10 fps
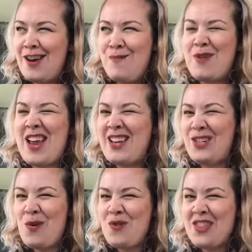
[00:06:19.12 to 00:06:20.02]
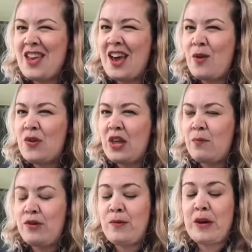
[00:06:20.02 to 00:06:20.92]
but I don't think I would
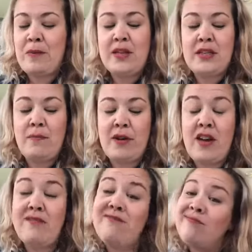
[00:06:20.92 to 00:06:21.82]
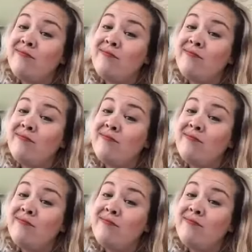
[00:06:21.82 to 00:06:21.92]
like blueberry pizza, but